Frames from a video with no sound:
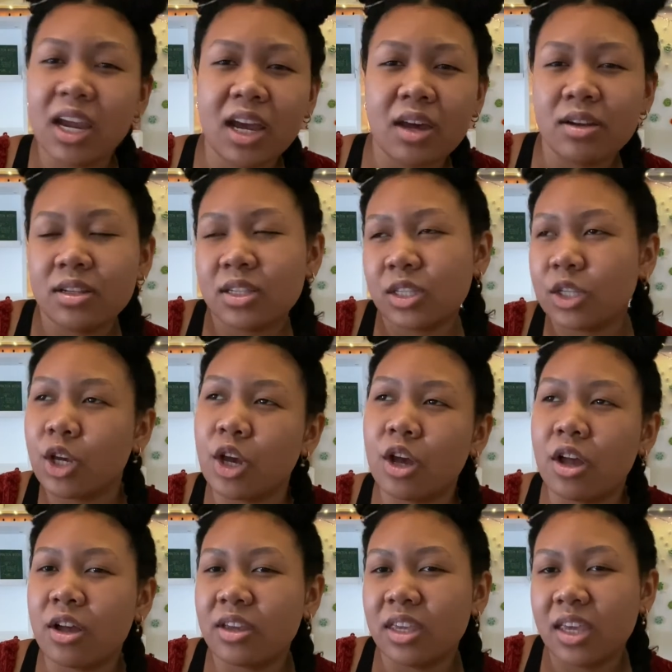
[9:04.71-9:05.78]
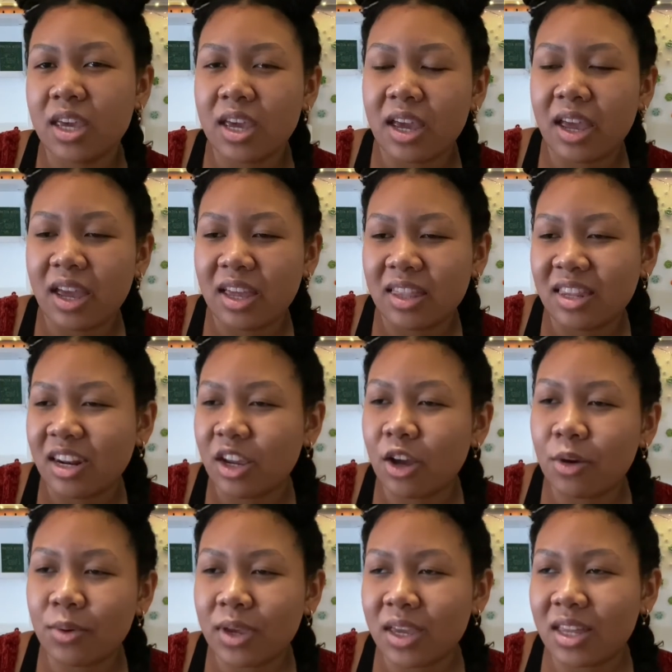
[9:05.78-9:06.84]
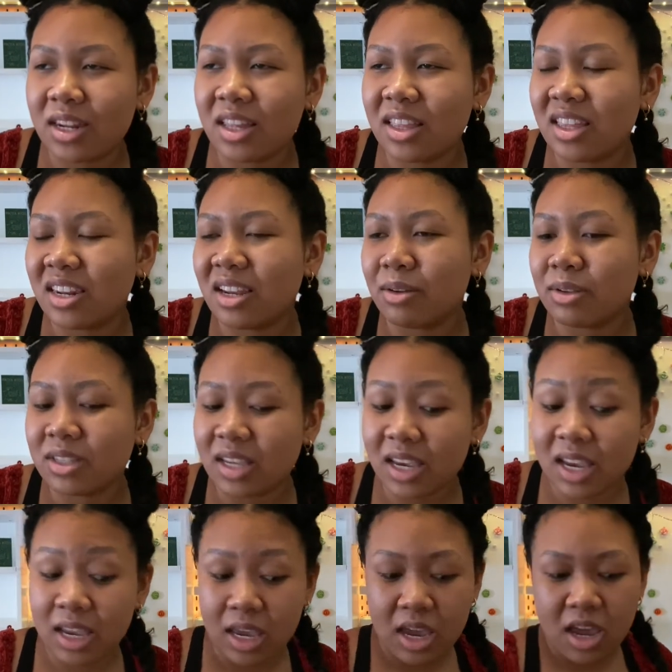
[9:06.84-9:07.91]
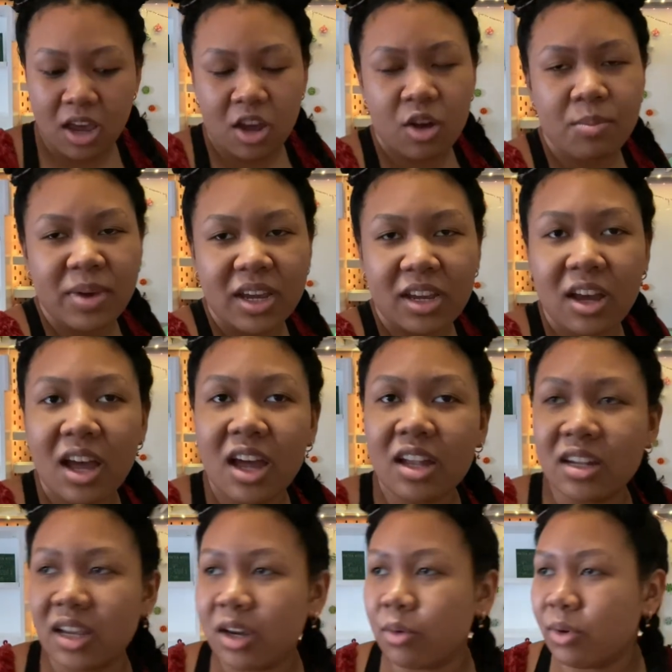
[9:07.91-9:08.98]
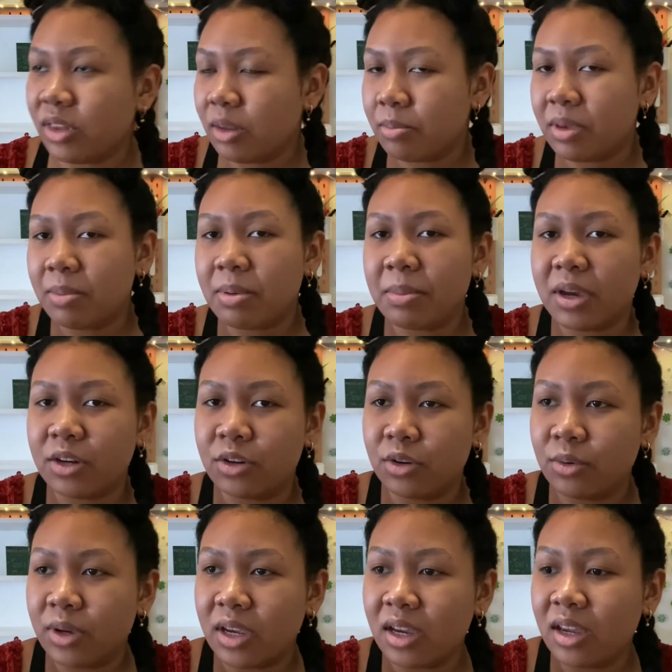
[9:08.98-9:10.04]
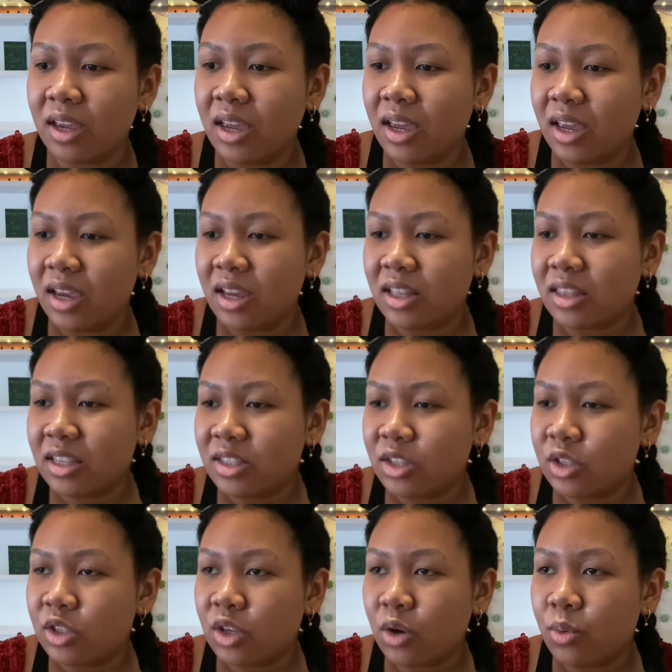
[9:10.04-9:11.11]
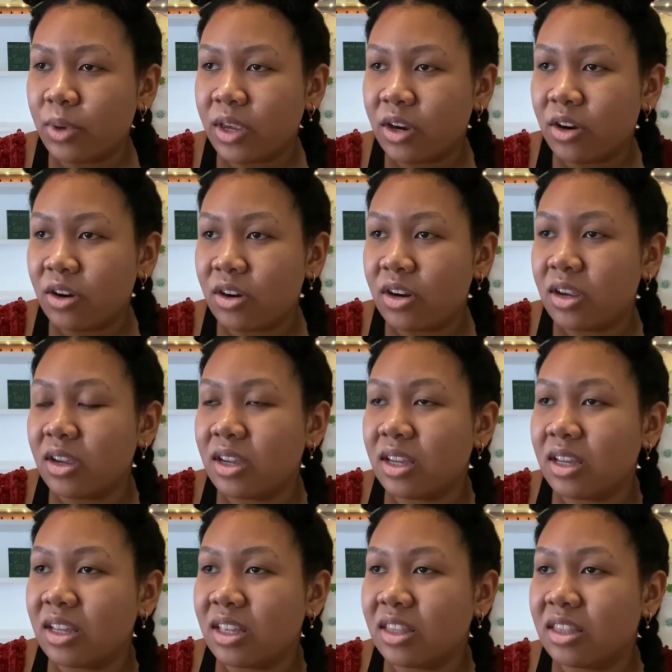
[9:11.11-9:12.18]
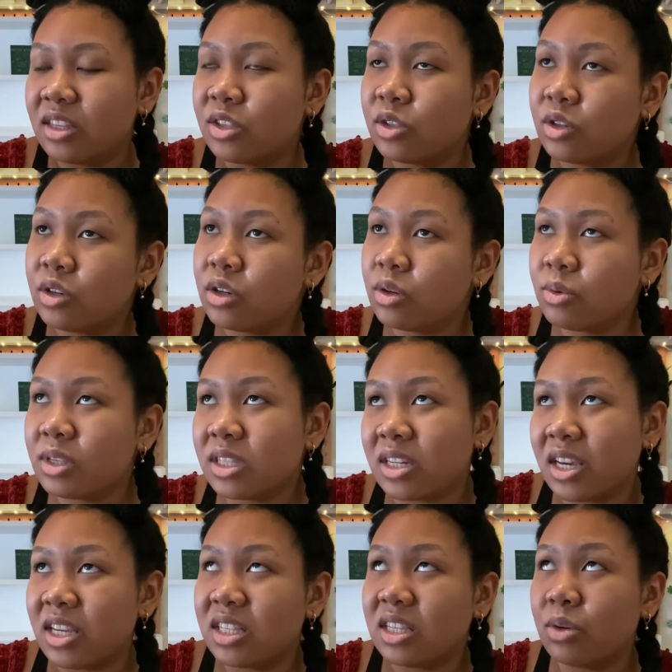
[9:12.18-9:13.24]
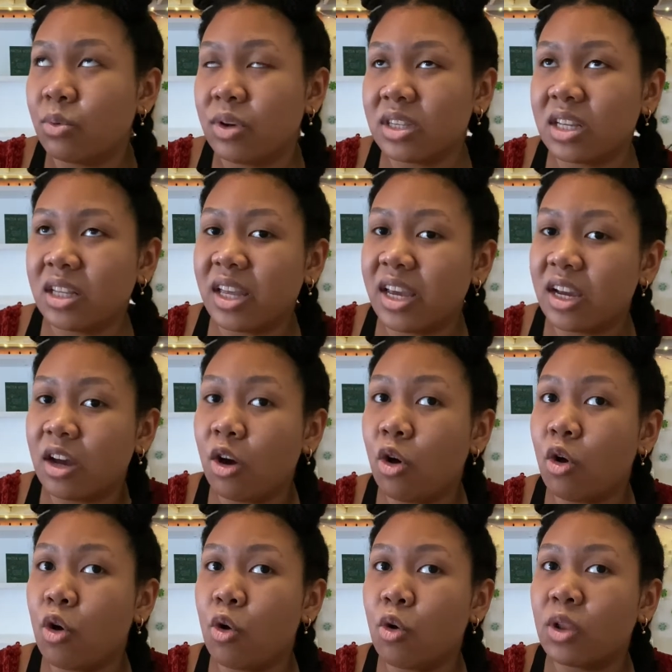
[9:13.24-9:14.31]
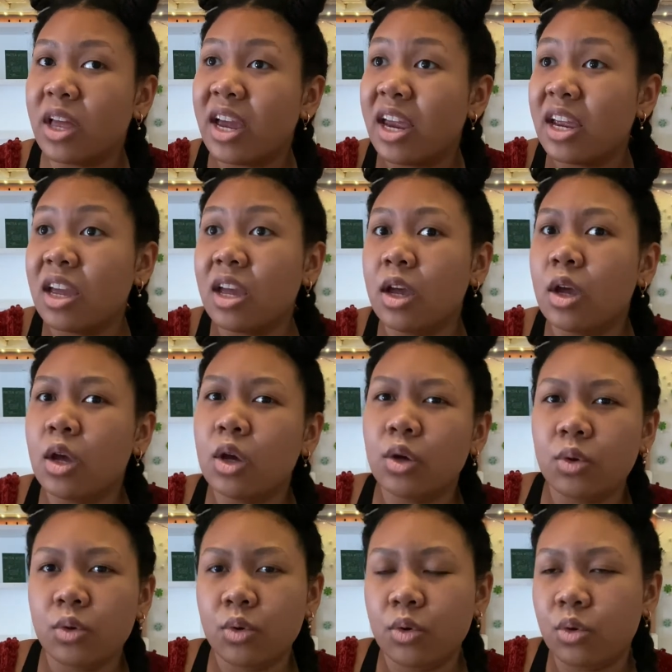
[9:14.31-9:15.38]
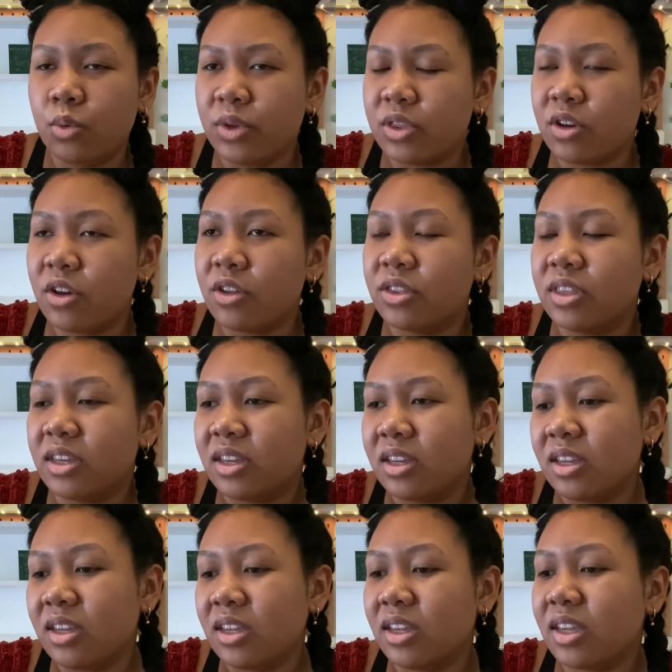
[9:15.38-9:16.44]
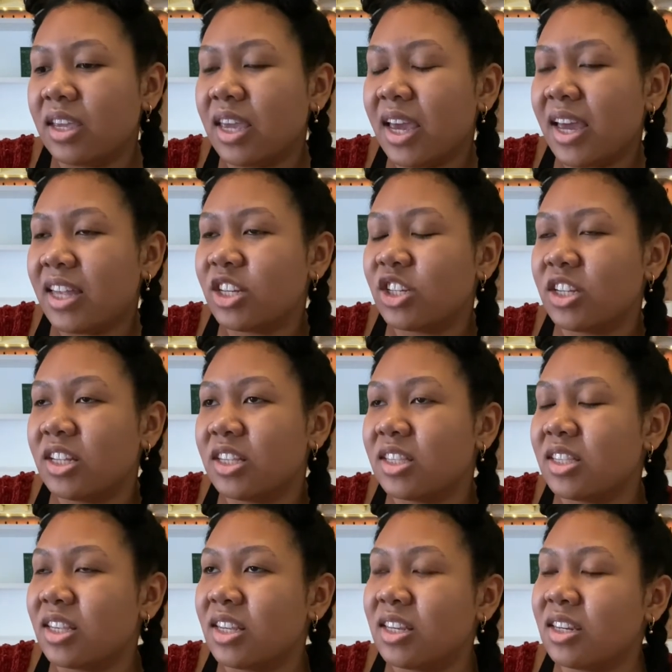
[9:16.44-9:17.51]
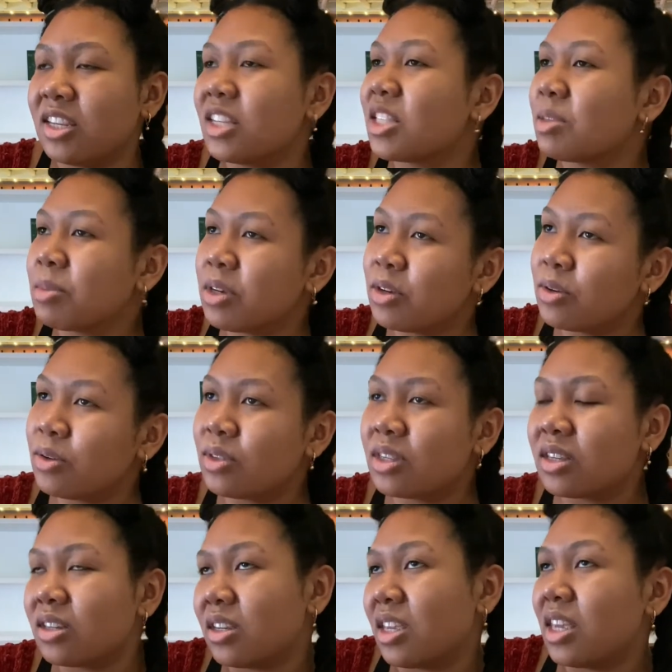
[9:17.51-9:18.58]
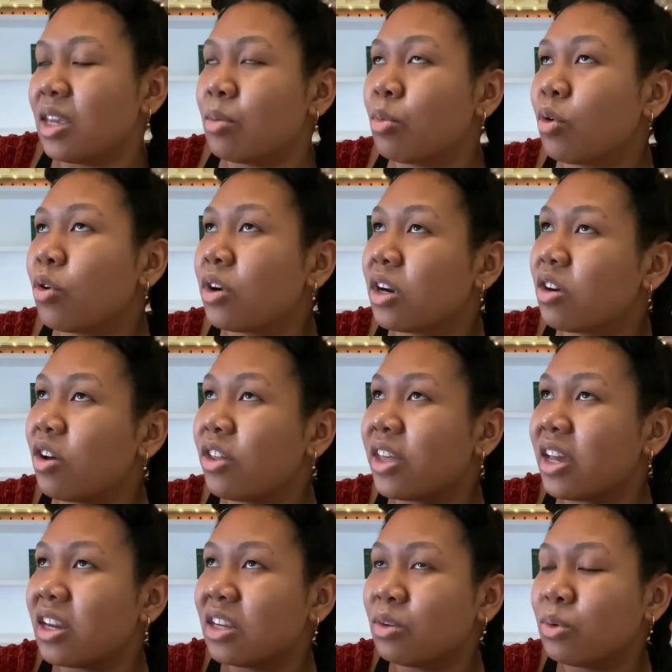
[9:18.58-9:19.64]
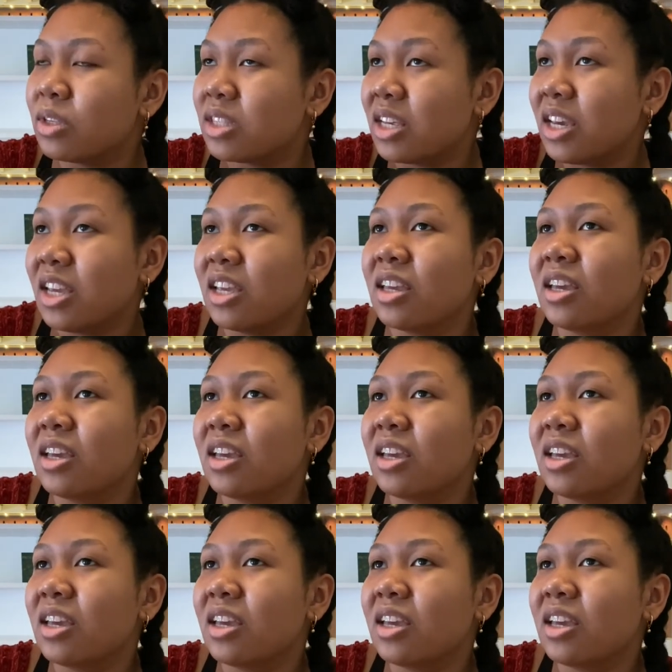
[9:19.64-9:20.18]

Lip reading: out a song. Yeah. And then I go in, and then I was like, oh my god, like, what the beep am I doing? This is so weird. The studio was nice. It wasn't like a whole like, ooh, with all the gadgets and gizmos and keyboard and all that. It was like